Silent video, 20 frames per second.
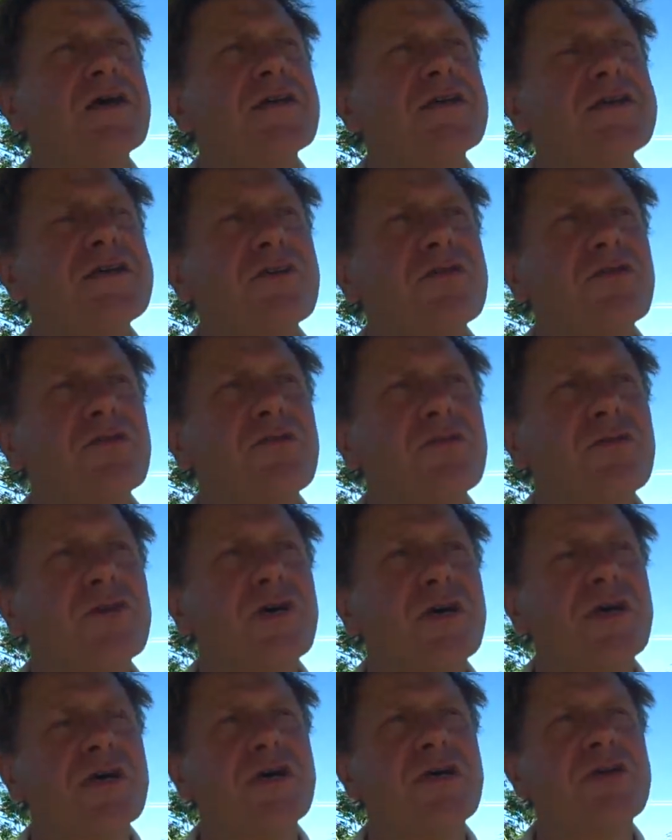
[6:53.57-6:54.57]
So
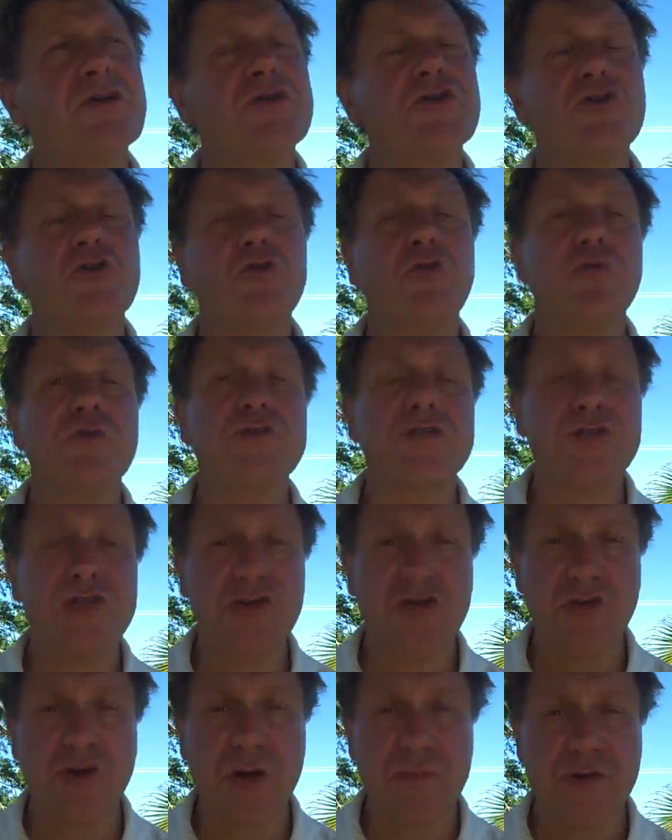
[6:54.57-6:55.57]
the tool was
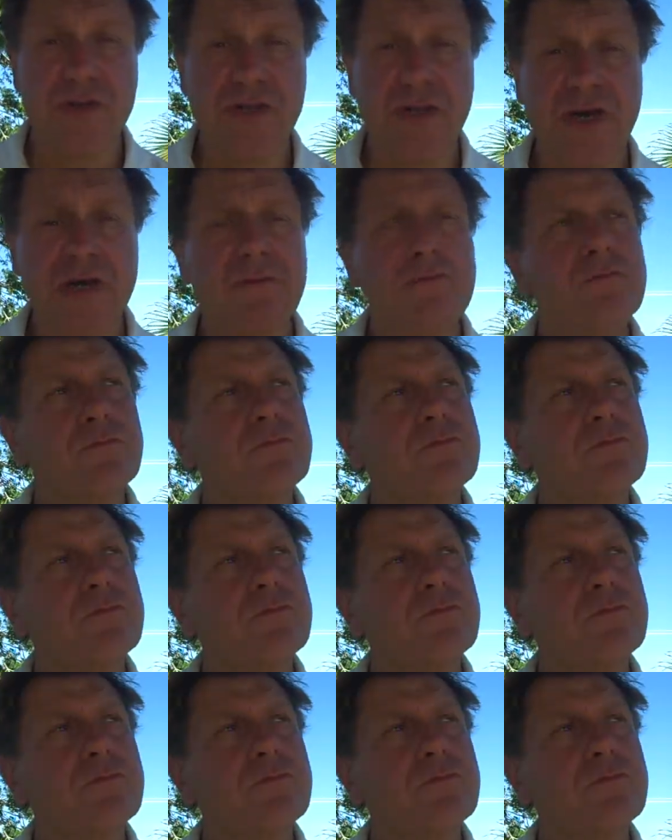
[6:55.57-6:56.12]
described in that